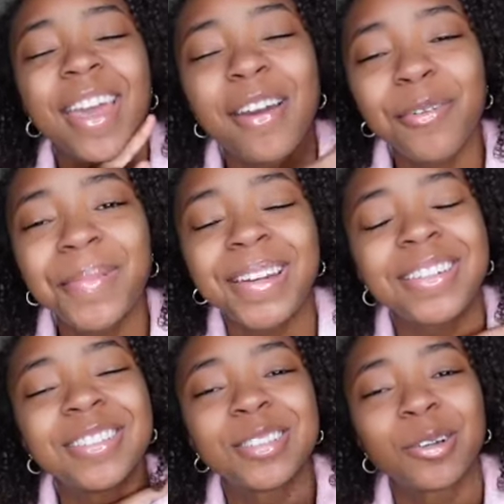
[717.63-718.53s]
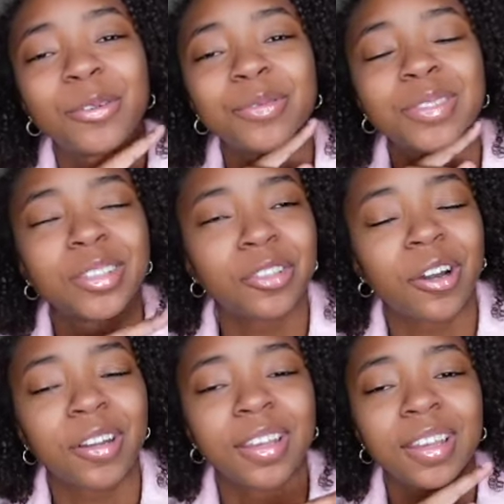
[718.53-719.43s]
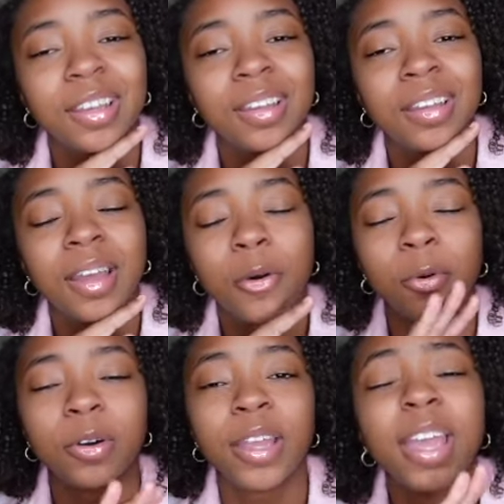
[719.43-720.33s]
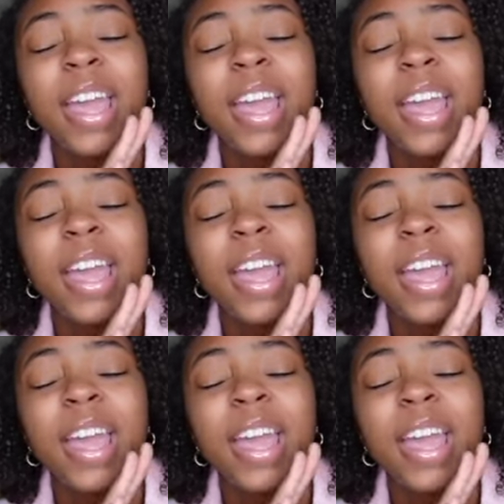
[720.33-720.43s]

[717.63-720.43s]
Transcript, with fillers: everybody needs to go to Target well